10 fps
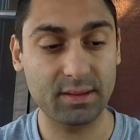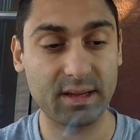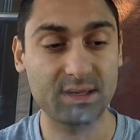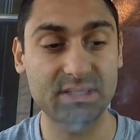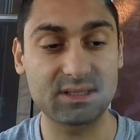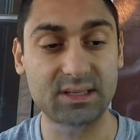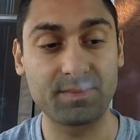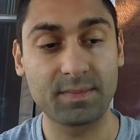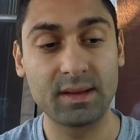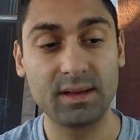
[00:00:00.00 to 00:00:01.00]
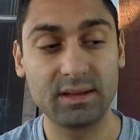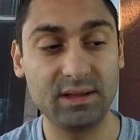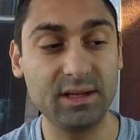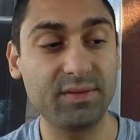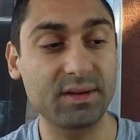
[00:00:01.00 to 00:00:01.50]
and just
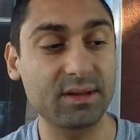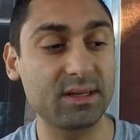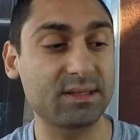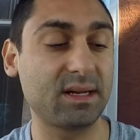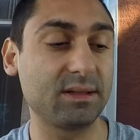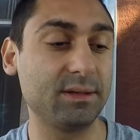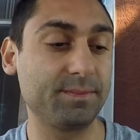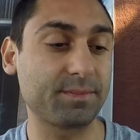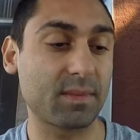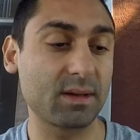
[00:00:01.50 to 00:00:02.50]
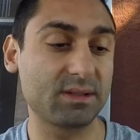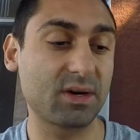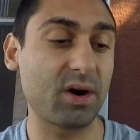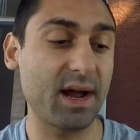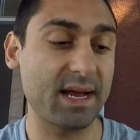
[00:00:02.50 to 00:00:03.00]
leaving this on the
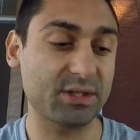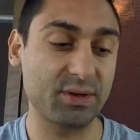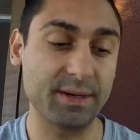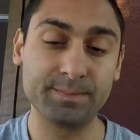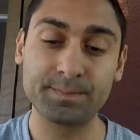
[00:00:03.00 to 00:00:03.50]
cigar ashtray,